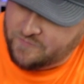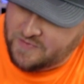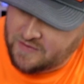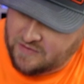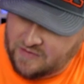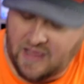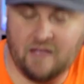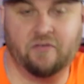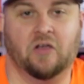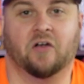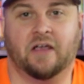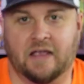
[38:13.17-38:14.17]
the
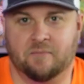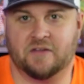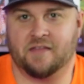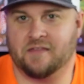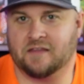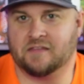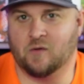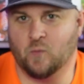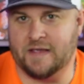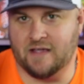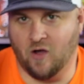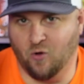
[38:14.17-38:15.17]
heavier games I think that
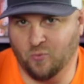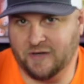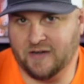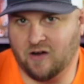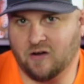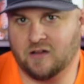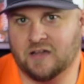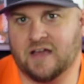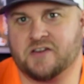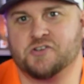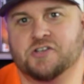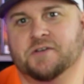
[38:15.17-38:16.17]
we own in our
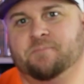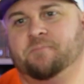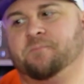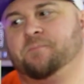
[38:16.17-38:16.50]
collection.